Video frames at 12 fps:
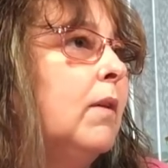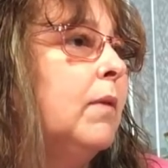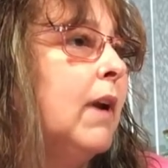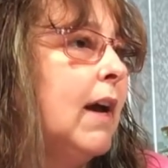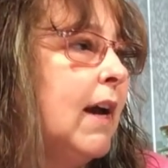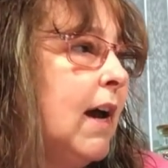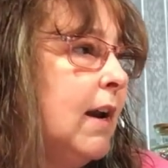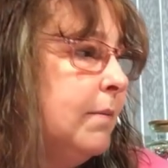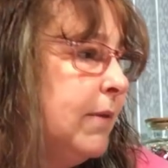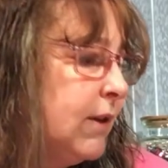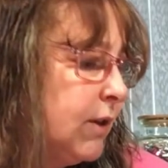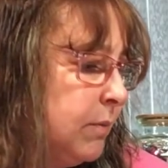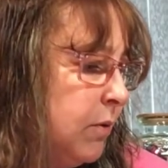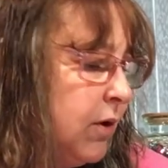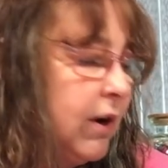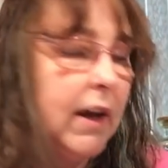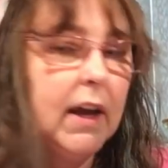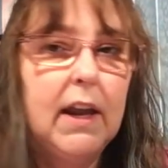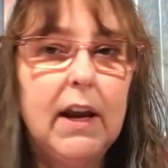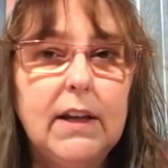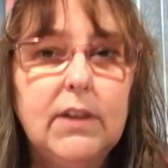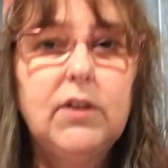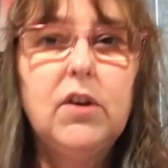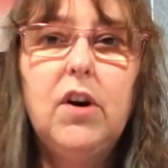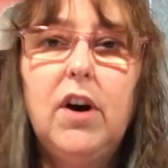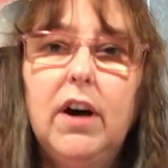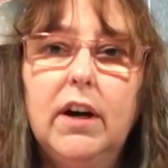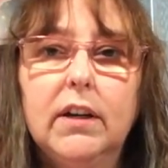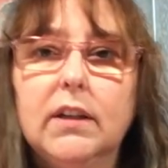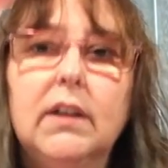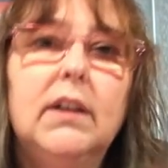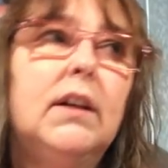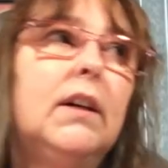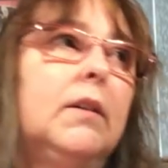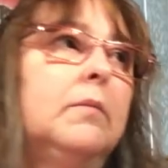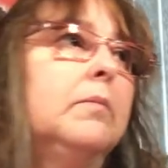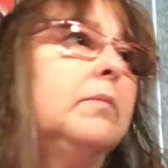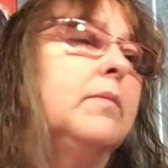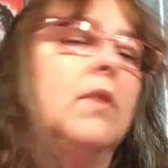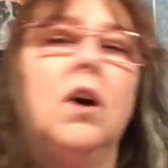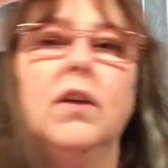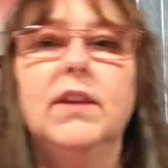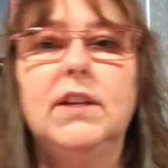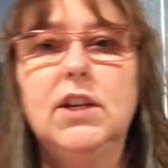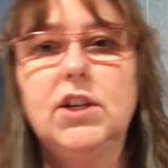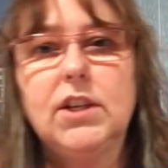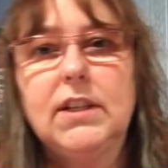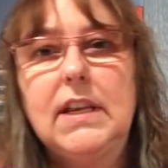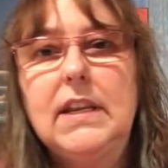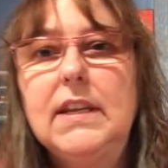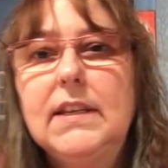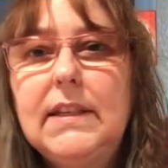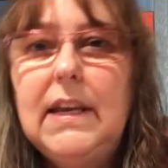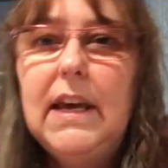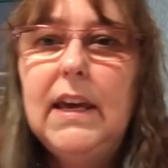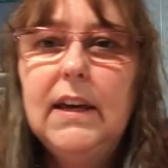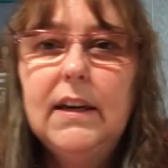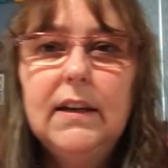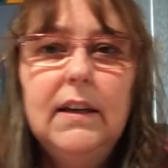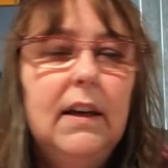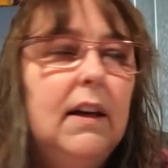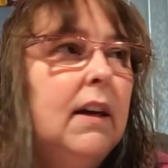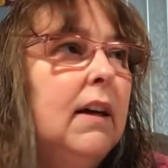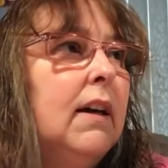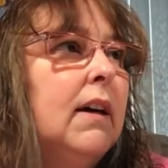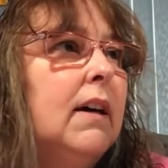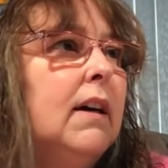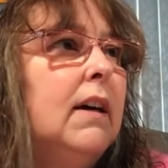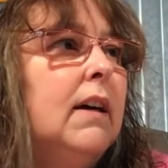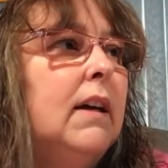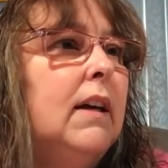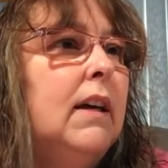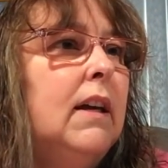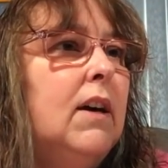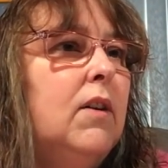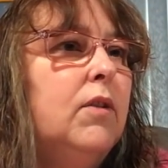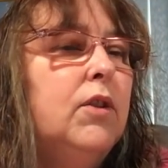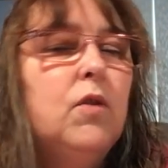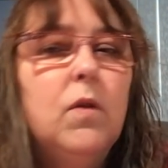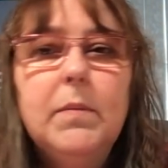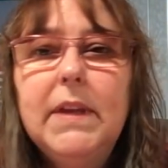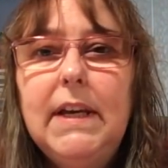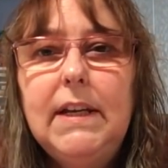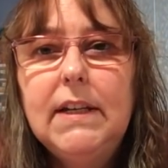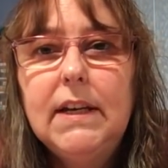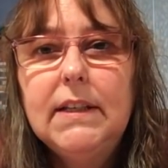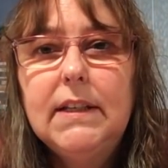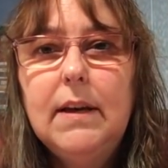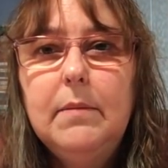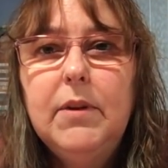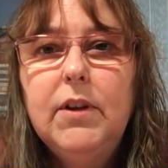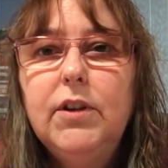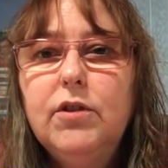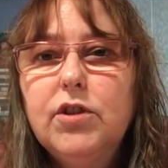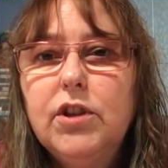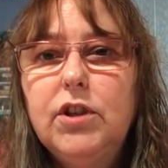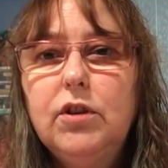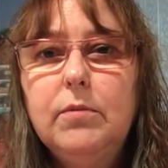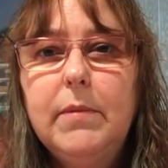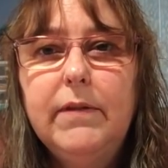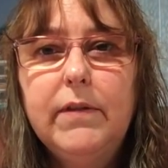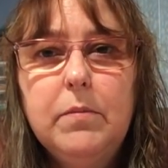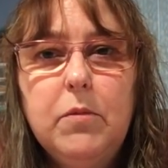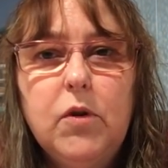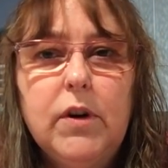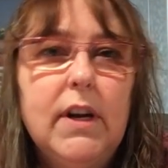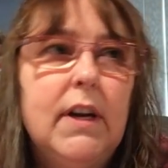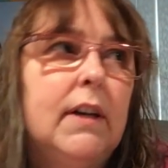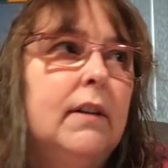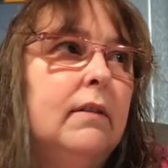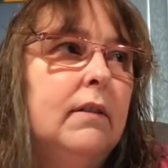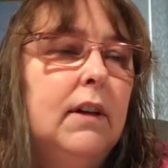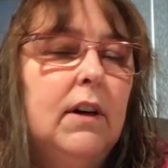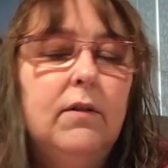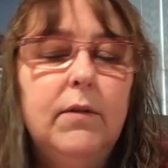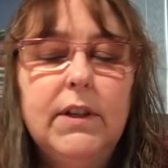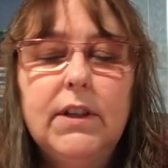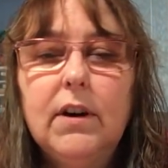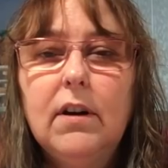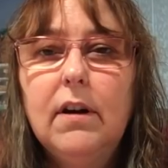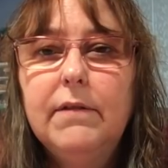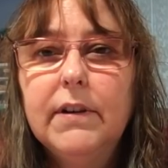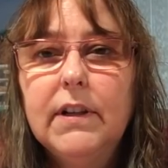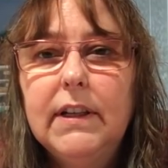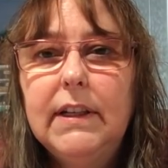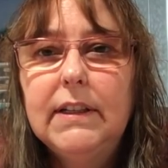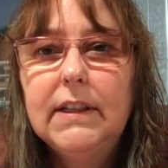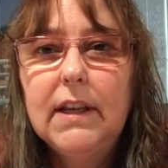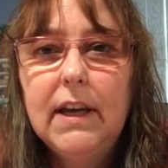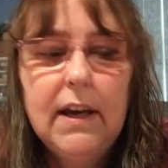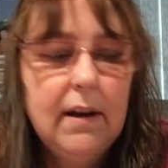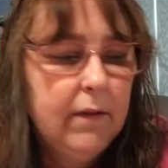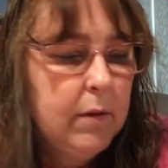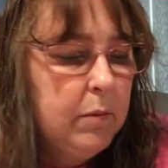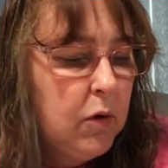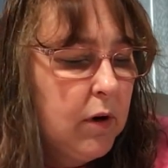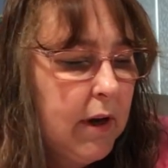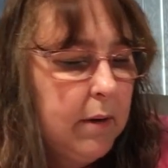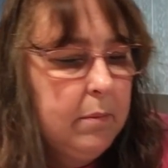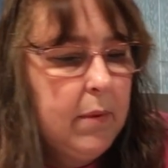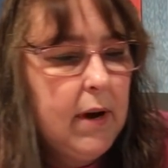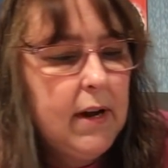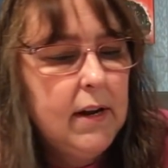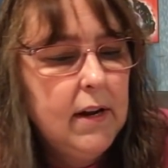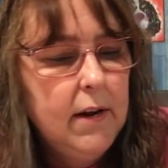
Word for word: when I got up this morning and I saw um, all the dishes in the sink, you know, normally he does them. He'll usually do them every morning, and, you know, we start off a clean slate every morning. But,